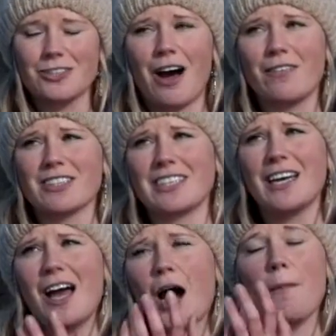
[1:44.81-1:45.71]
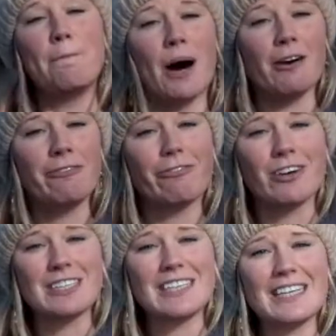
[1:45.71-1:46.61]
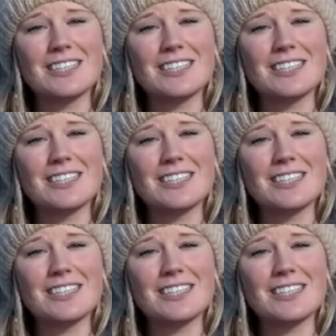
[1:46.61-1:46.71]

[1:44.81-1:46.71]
so obviously above freezing.